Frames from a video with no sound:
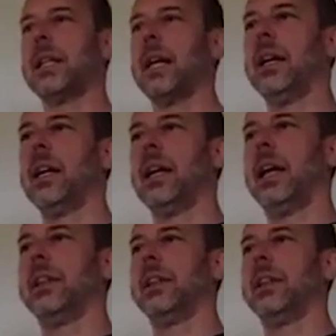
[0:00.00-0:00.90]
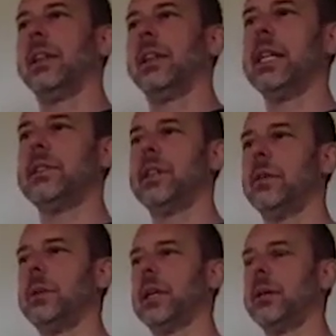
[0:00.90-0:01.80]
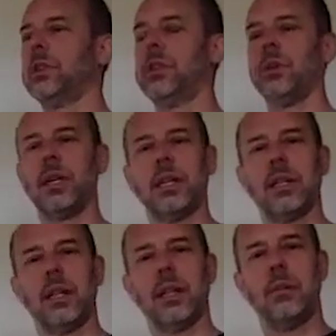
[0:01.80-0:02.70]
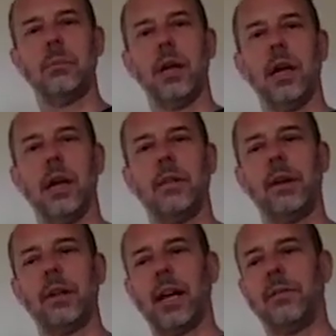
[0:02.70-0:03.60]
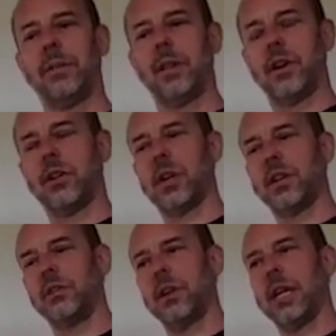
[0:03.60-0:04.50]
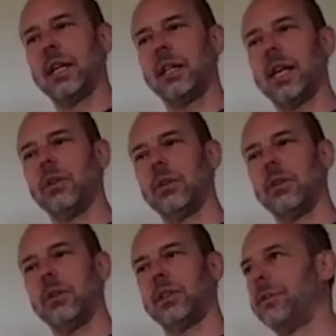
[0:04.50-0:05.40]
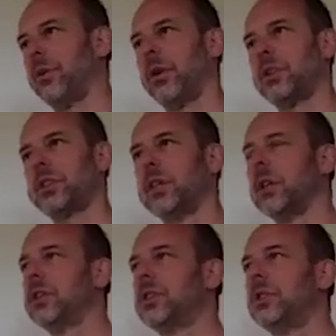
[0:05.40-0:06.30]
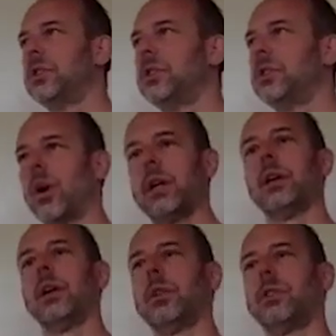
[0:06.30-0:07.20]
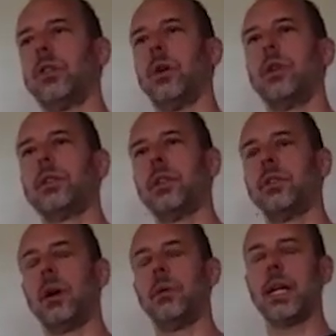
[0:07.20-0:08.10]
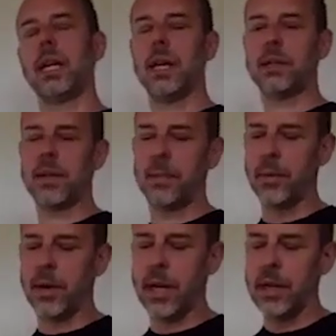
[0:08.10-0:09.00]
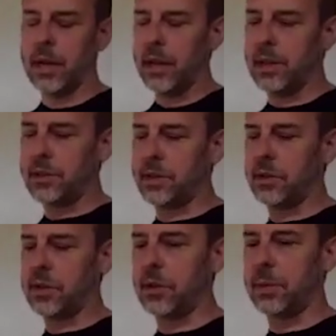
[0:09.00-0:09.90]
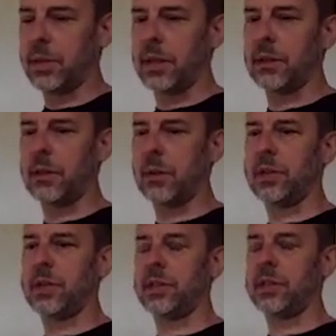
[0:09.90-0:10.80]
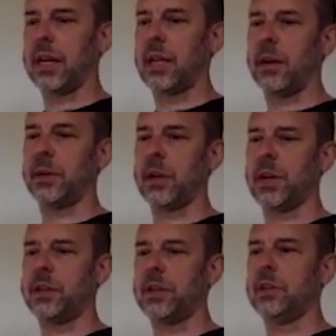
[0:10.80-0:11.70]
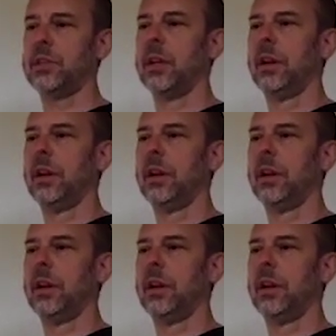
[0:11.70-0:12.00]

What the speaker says: that. At the very least, it becomes annoying to them and their life that they're trying to regulate or that they're forced to work, which of course is why we can't separate the socio-political questions, the economic questions.